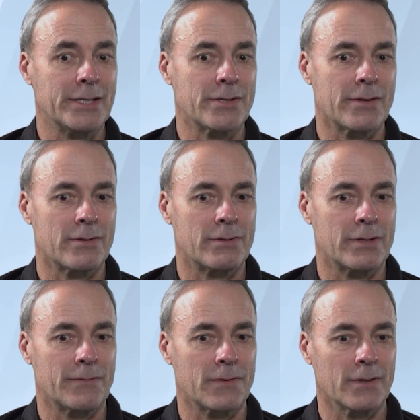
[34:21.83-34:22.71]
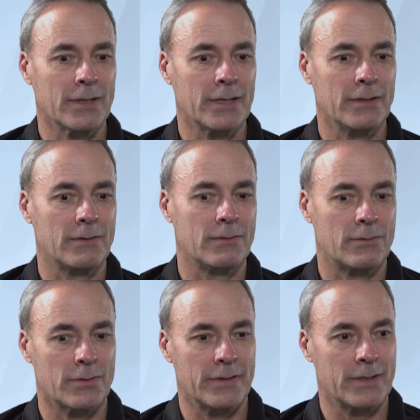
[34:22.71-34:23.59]
each other differently
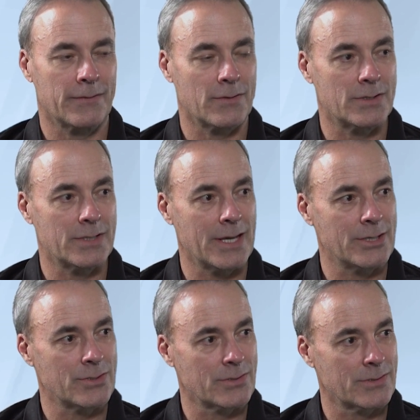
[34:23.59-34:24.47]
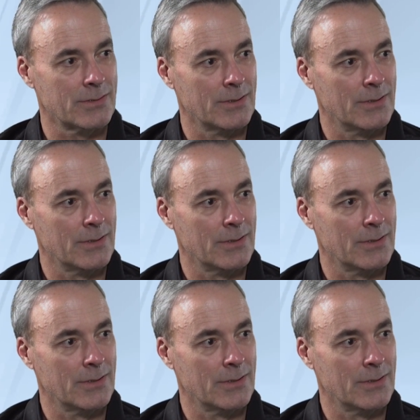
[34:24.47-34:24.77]
during the different stages